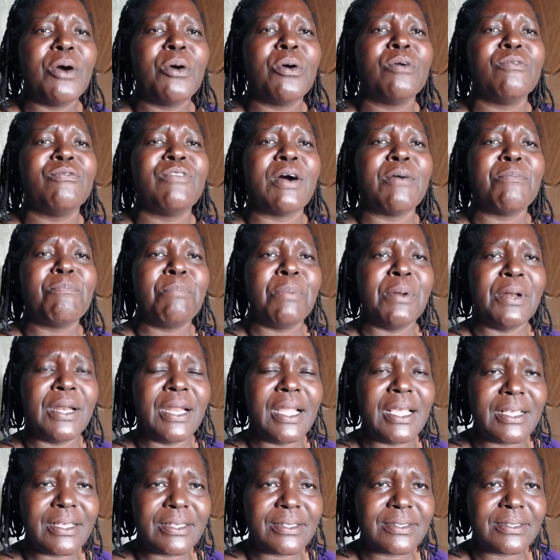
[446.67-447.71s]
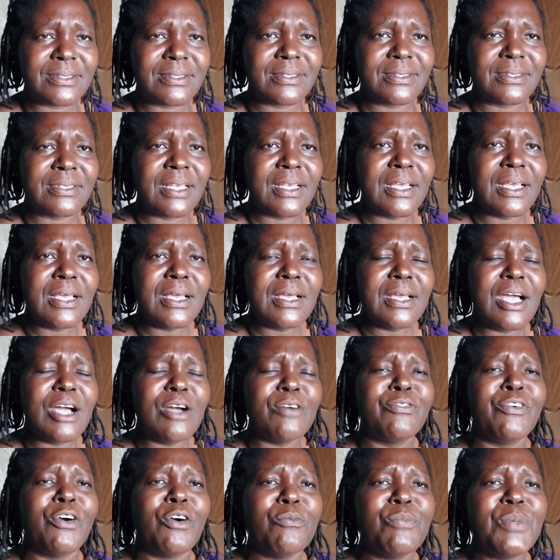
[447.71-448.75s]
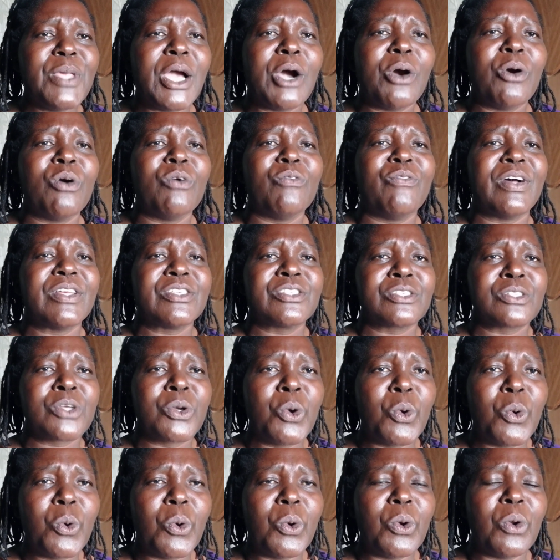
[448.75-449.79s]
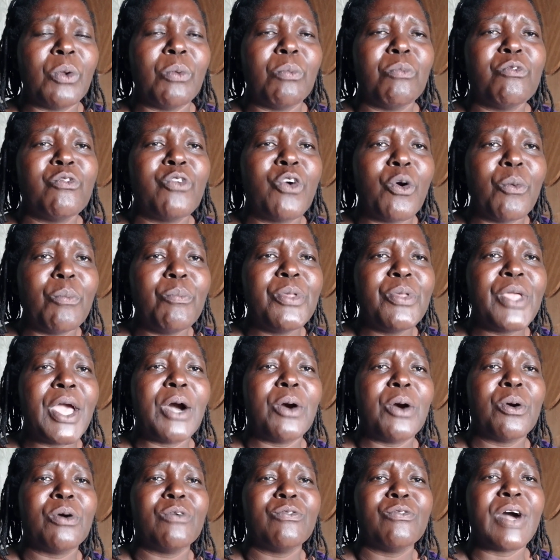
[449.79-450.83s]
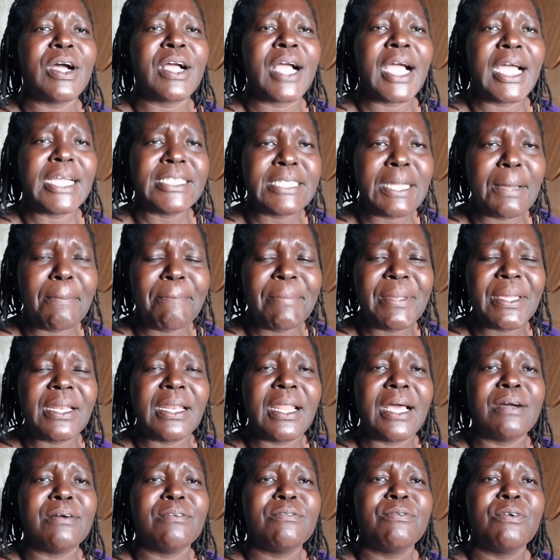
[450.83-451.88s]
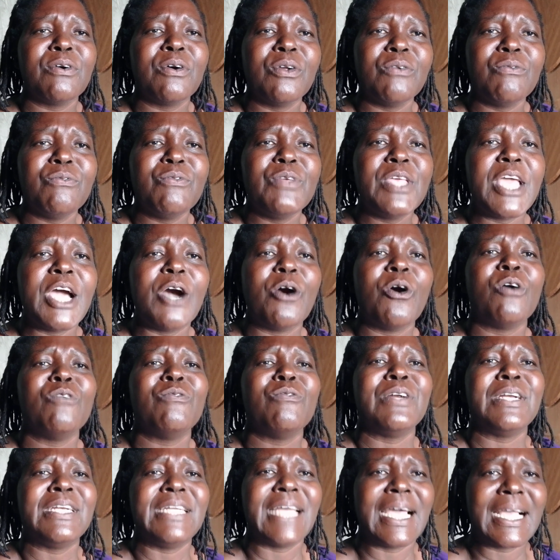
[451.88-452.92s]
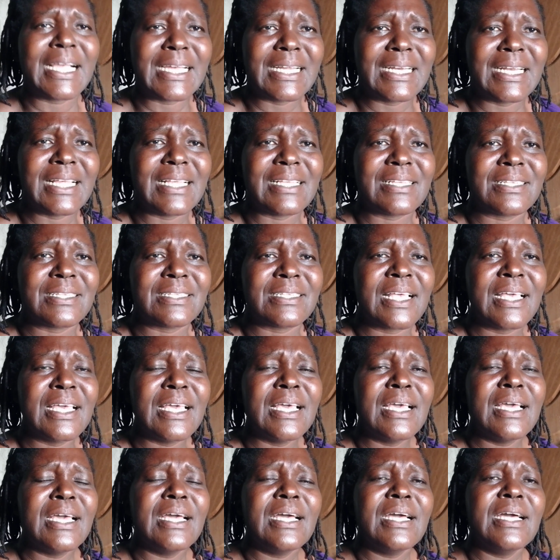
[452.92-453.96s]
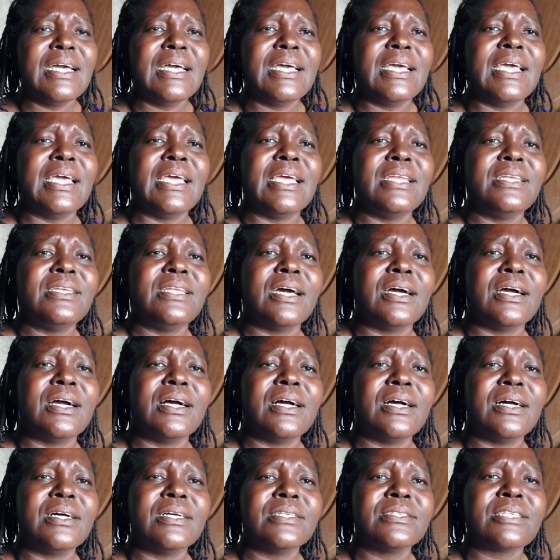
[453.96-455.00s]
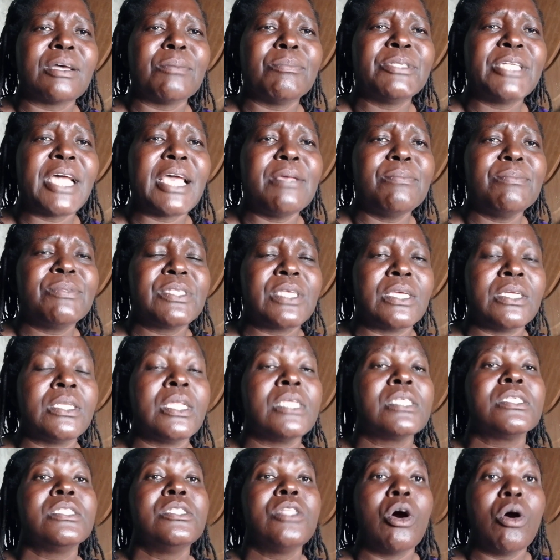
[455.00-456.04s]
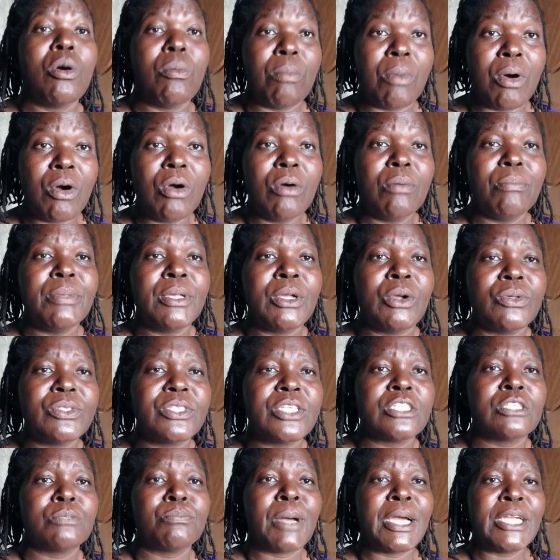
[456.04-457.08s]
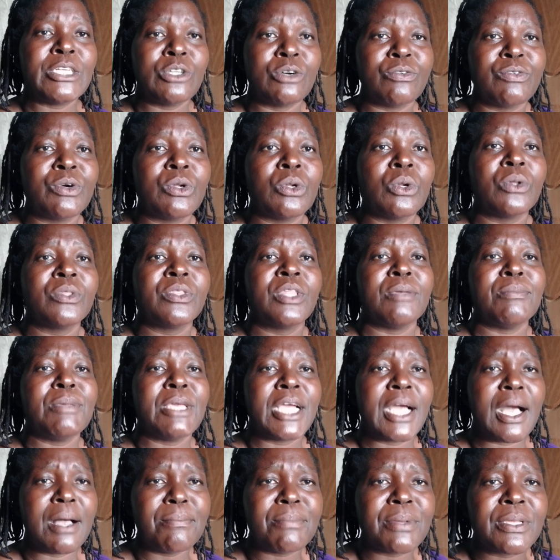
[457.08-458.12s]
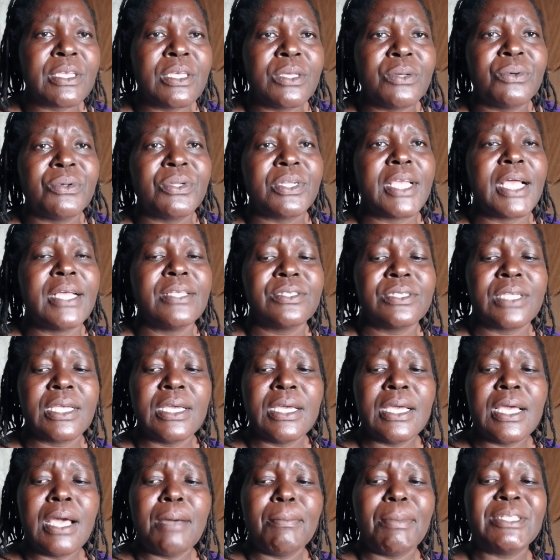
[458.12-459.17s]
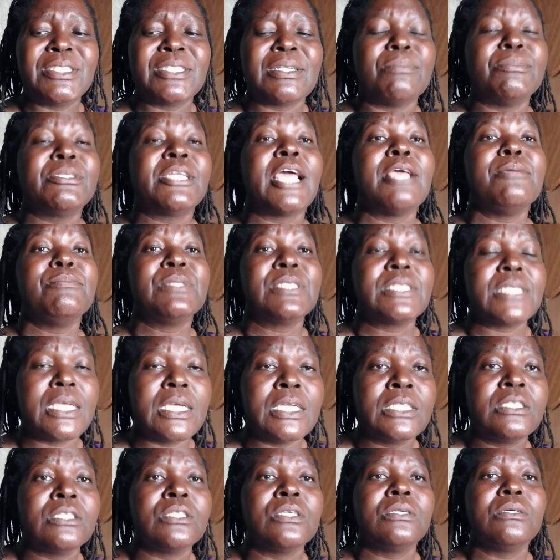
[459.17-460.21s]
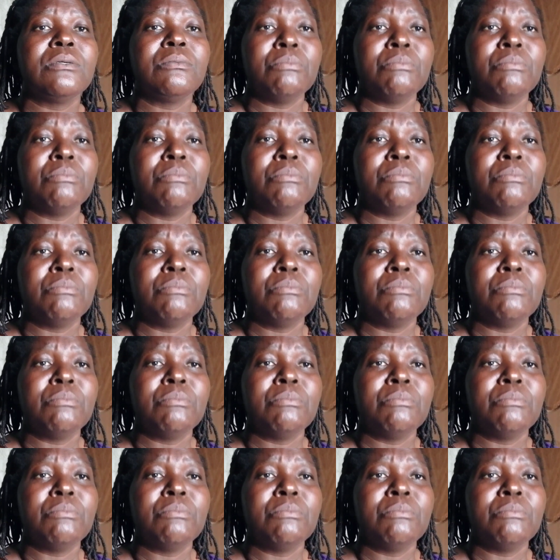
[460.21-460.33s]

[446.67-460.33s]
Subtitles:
of a place, a phobia of a school, phobia of a caterpillar, phobia of darkness. And sometimes it is normal because it's part of growth, they become curious, but sometimes it